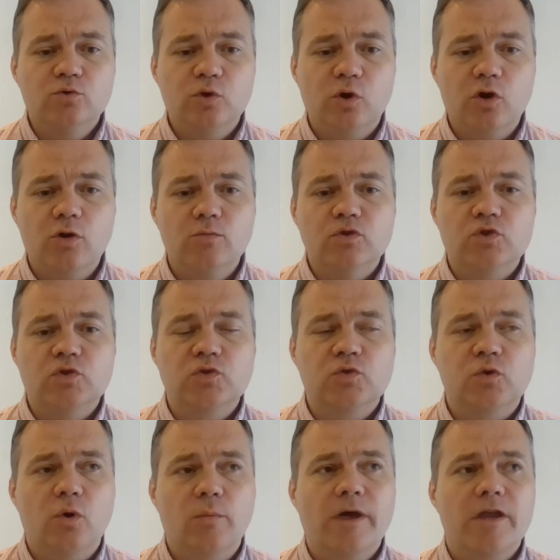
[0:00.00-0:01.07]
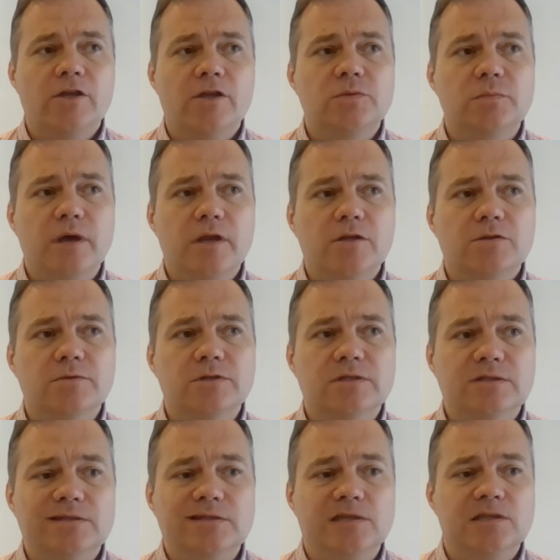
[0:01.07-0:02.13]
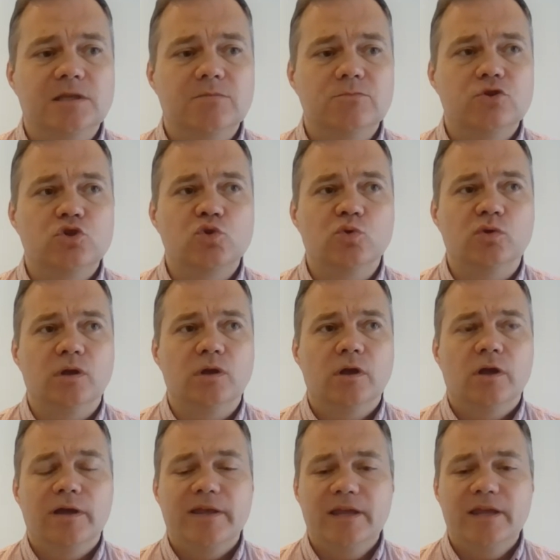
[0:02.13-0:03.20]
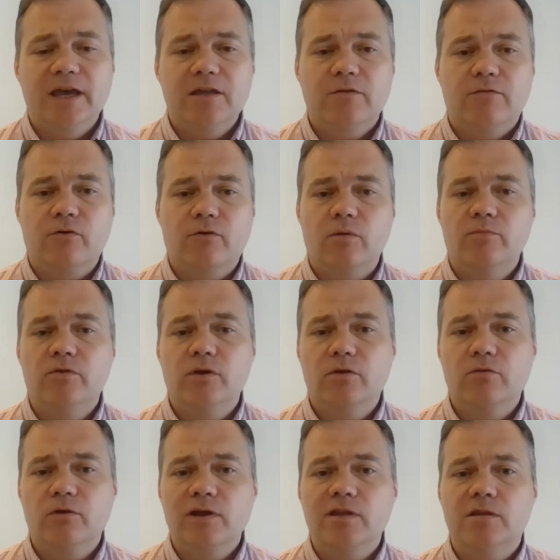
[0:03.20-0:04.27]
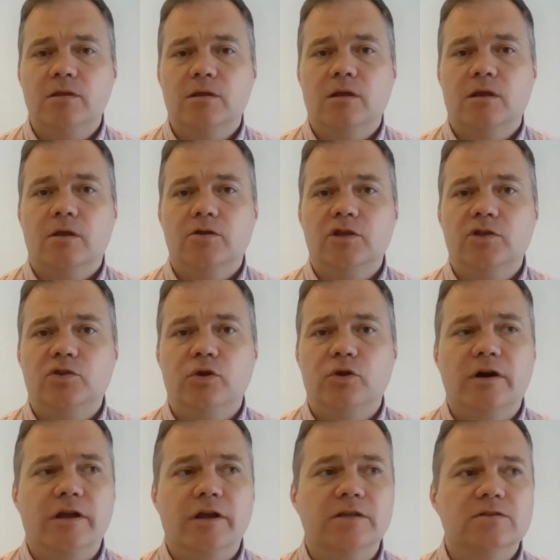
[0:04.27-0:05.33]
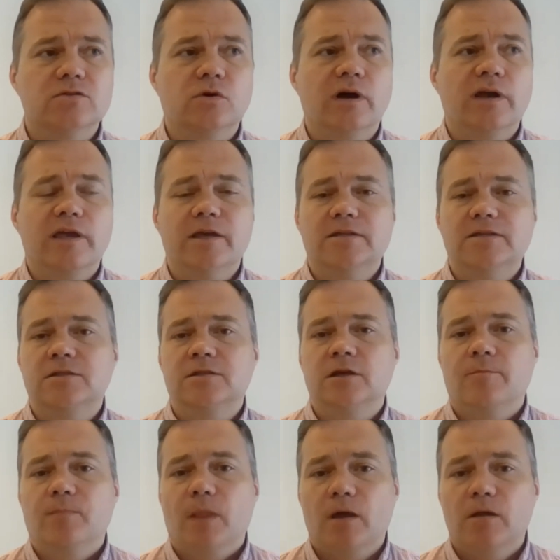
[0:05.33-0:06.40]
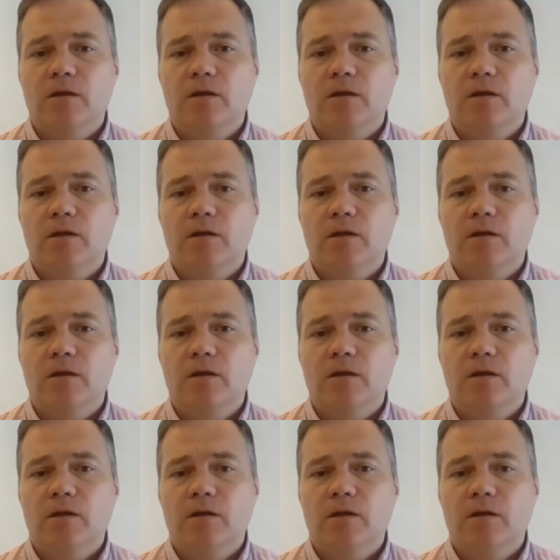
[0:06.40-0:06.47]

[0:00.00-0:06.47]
autonomous home energy management system should get from the grid the target. So I guess